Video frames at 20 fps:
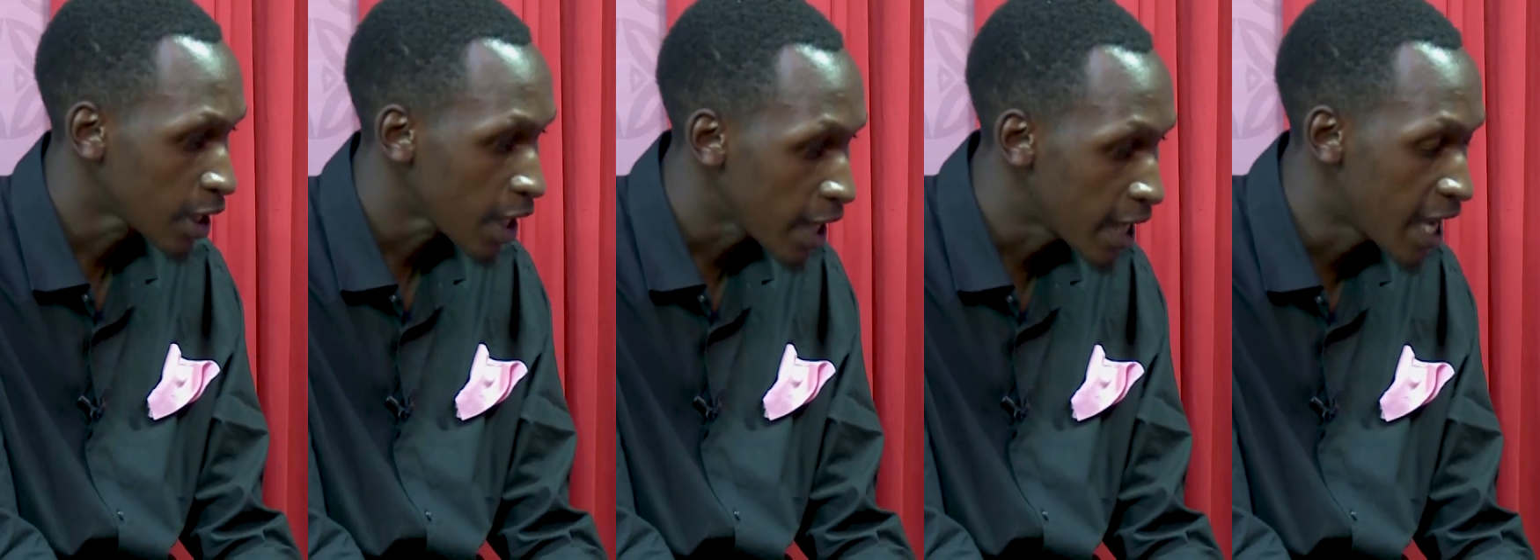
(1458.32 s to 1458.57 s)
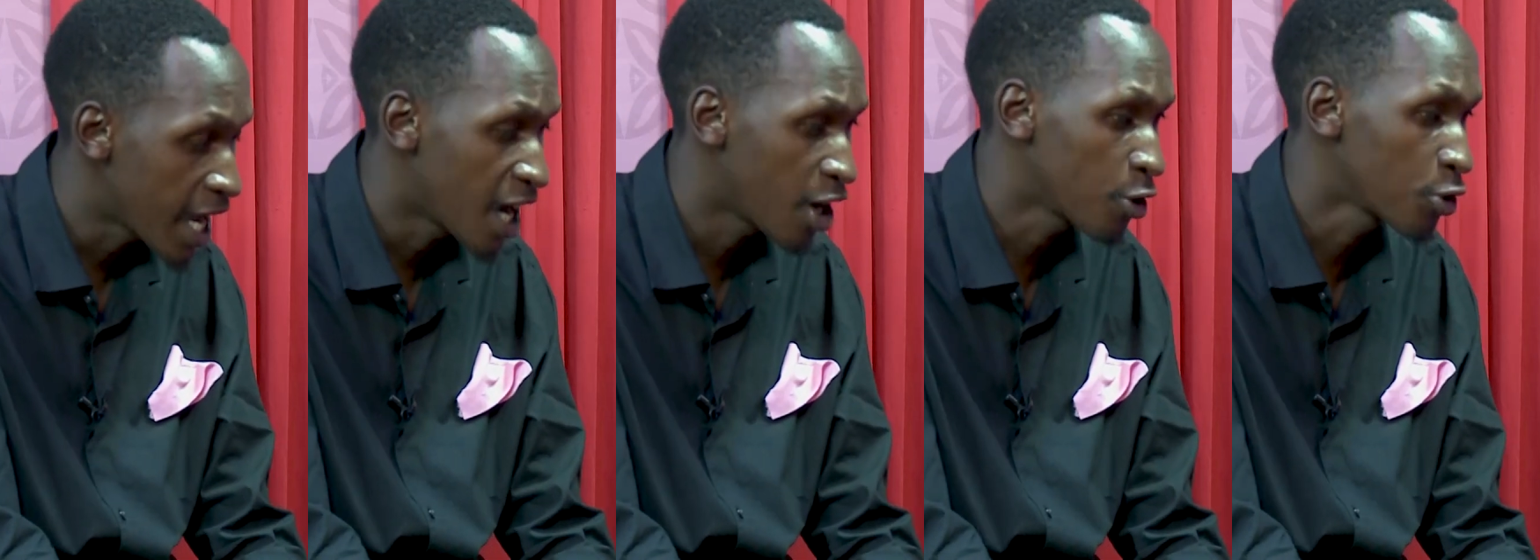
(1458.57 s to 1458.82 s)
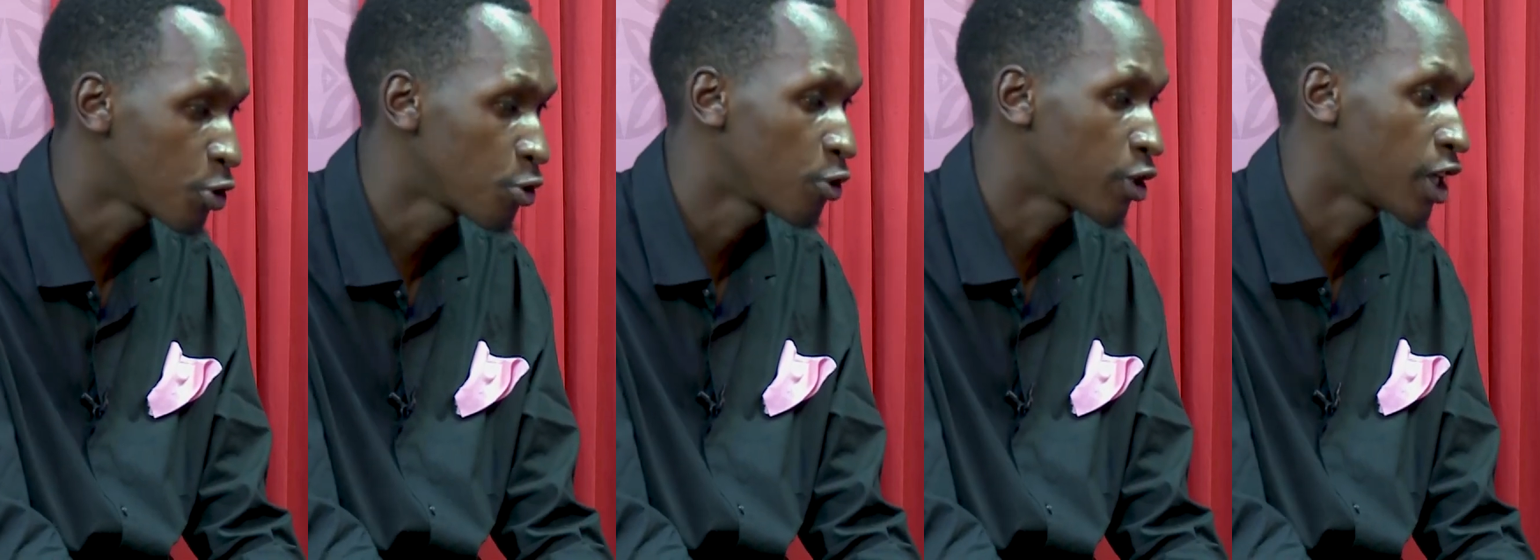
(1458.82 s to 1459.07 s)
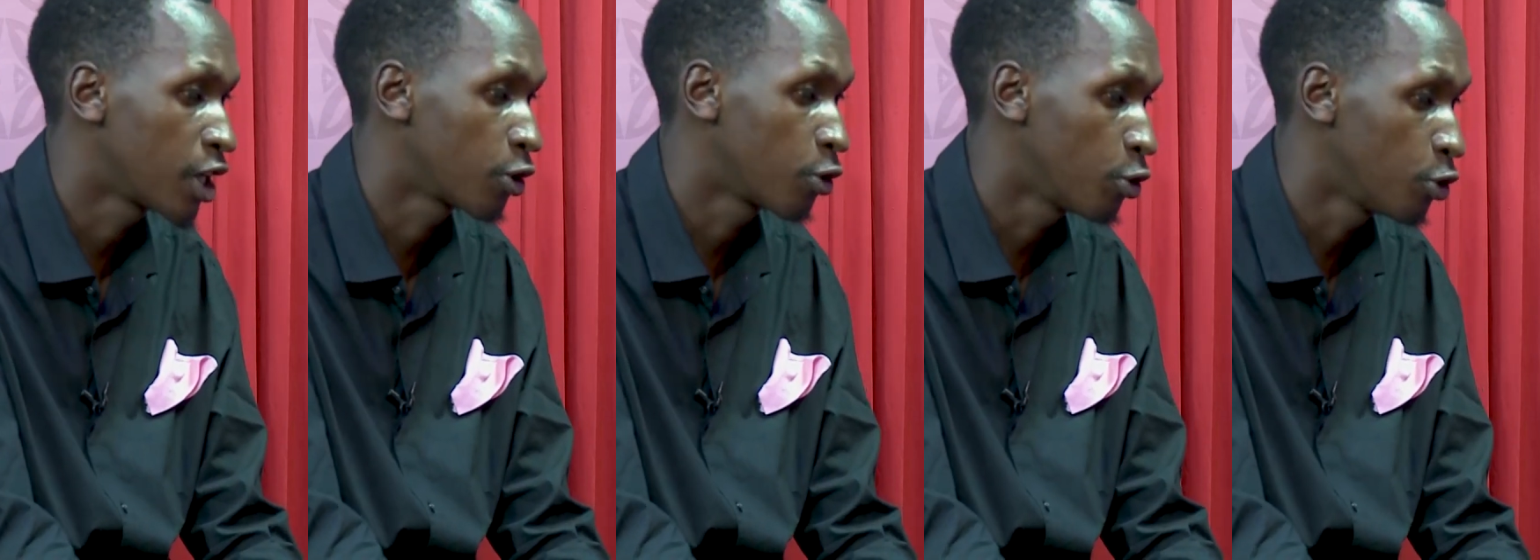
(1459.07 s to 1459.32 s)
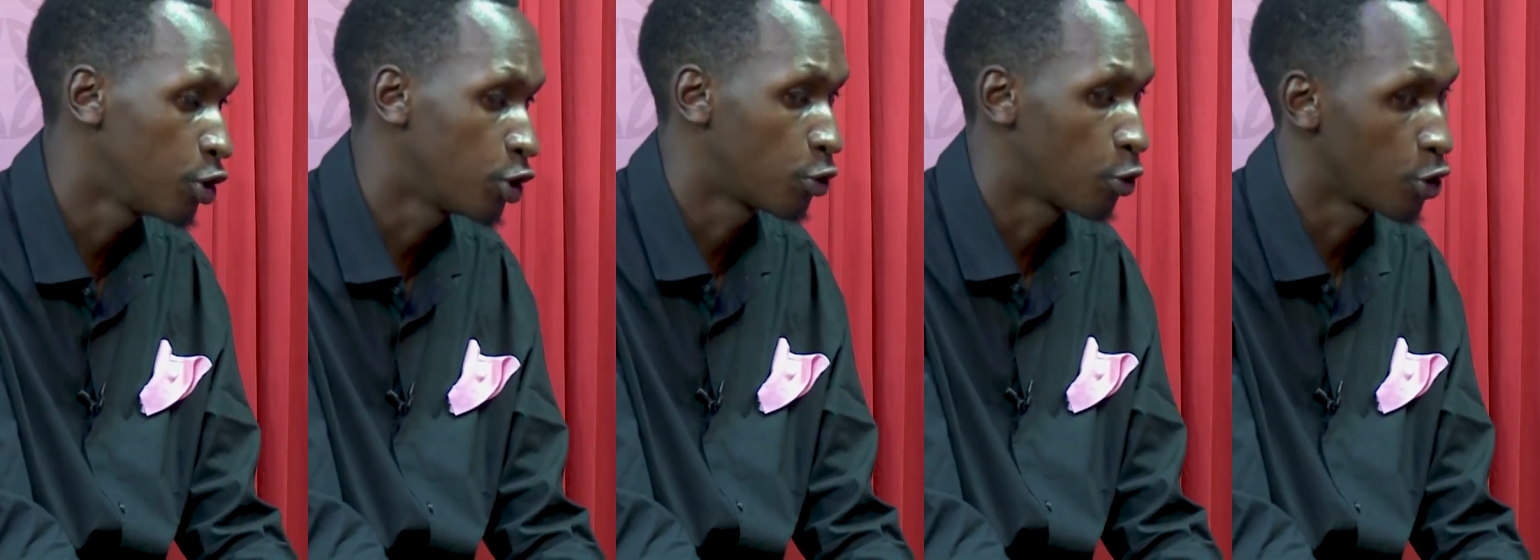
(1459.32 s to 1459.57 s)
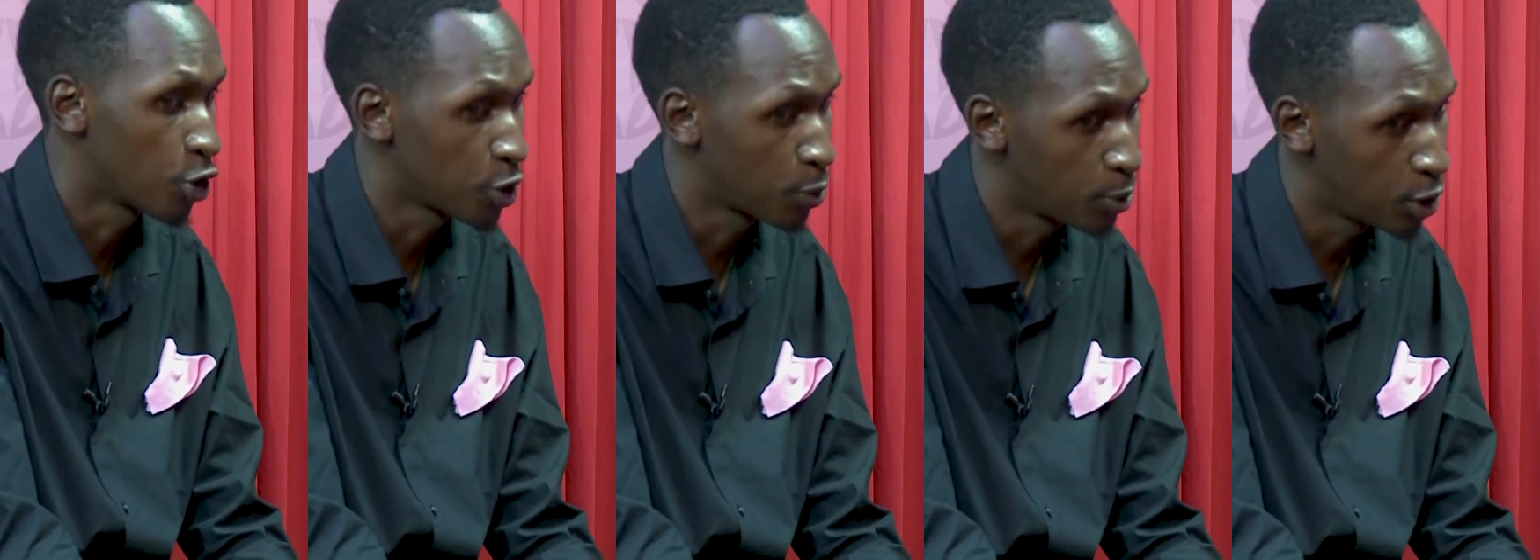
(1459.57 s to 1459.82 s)
Yeah, also you can go into
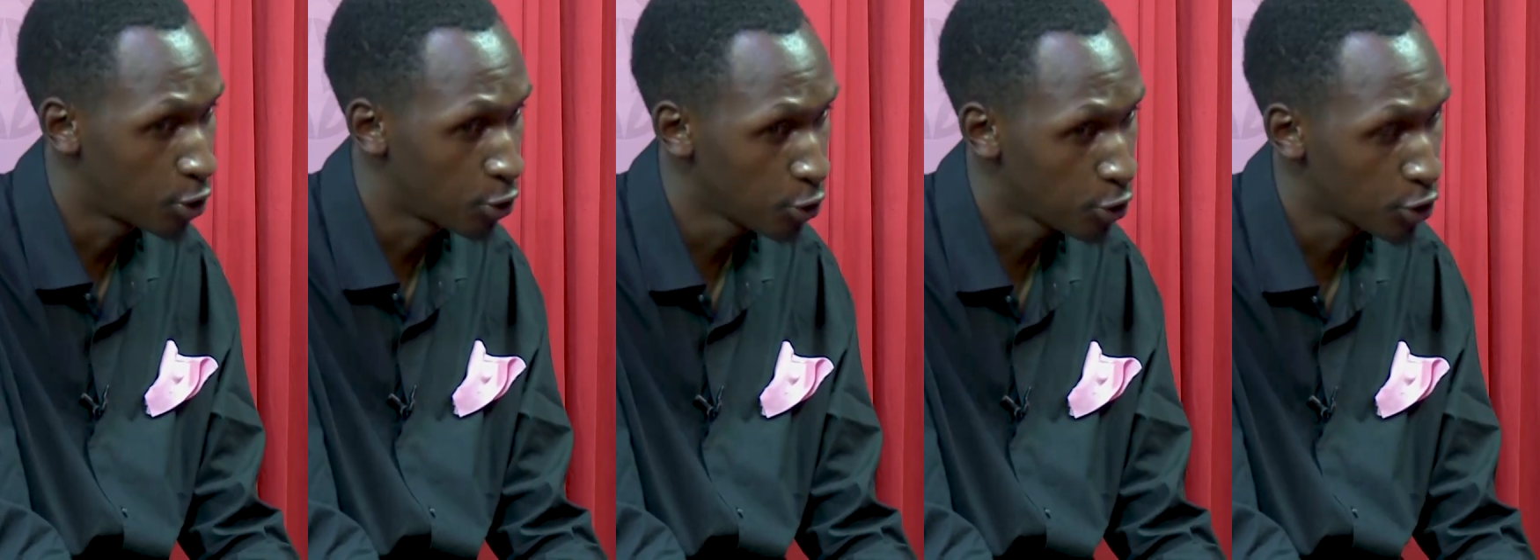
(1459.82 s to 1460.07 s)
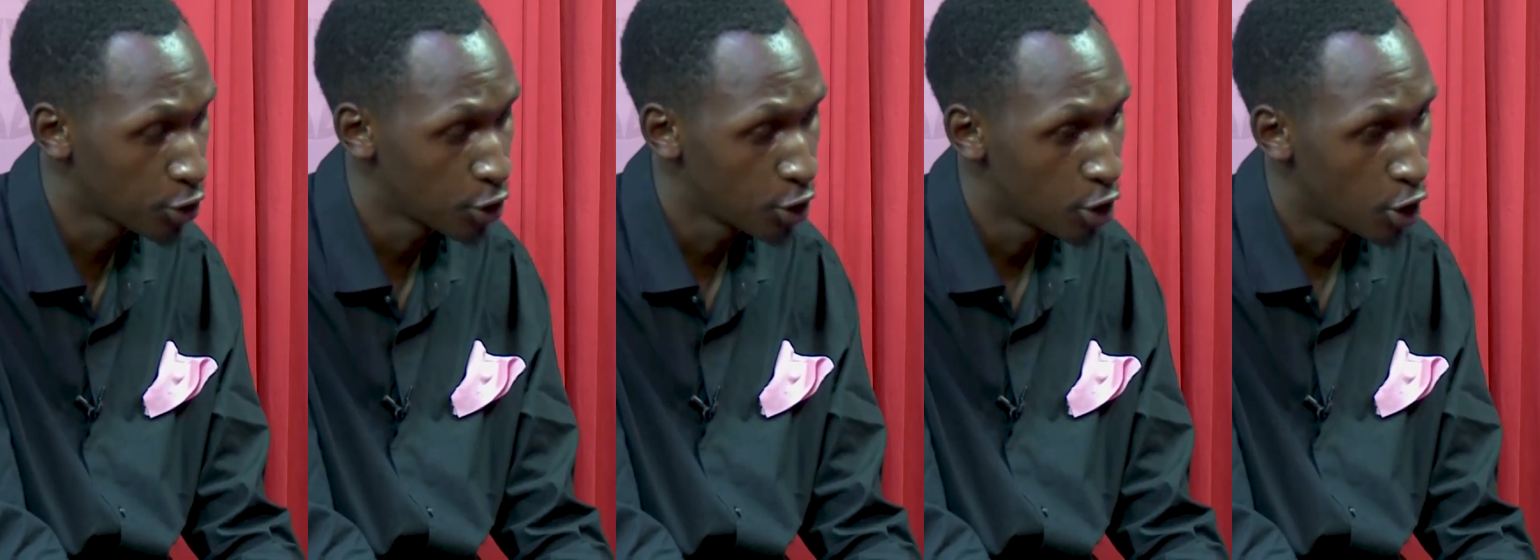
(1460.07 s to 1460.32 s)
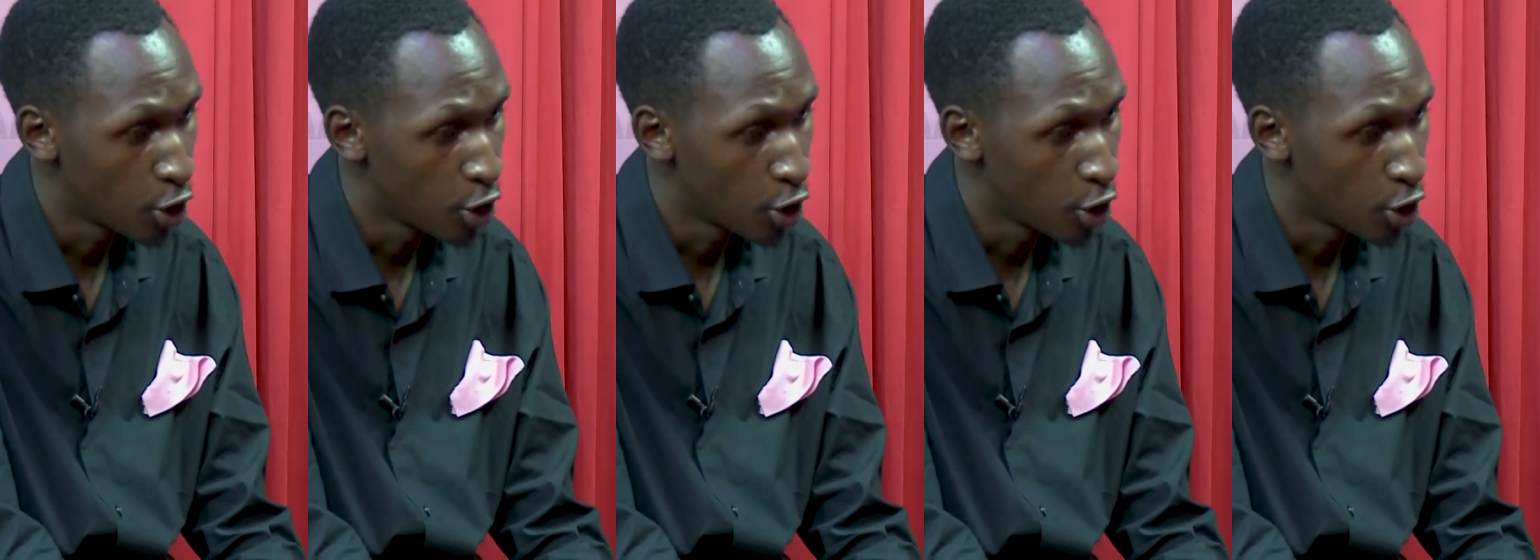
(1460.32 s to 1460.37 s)
hospitals.